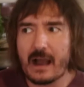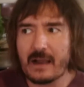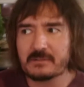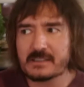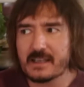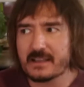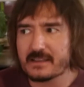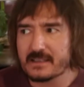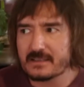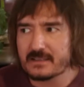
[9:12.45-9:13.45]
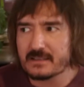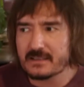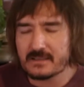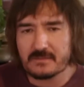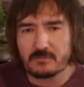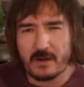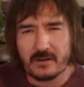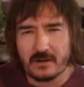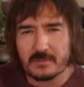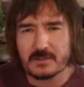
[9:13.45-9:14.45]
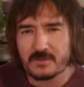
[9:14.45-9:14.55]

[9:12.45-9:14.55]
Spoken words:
would say that this record almost